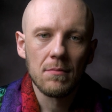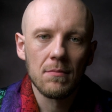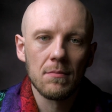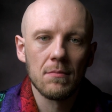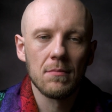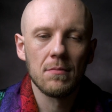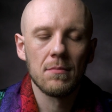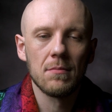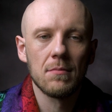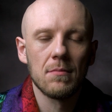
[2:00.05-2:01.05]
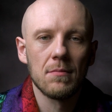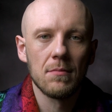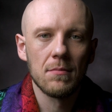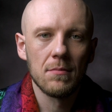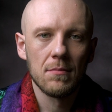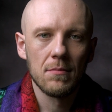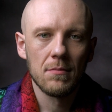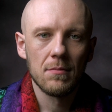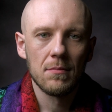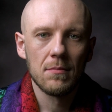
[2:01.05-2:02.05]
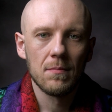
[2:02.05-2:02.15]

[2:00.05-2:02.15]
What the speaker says: Nobody speaks.